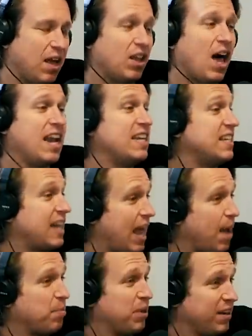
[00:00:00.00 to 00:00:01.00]
A lot isn't
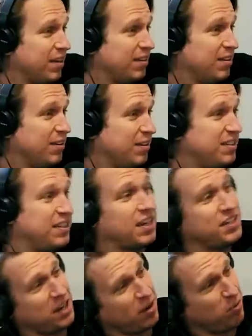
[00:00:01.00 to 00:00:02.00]
happening.
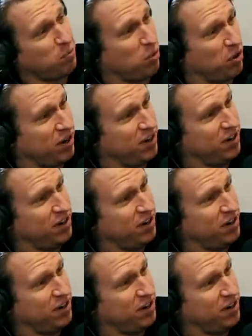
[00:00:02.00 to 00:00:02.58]
Doesn't get reported.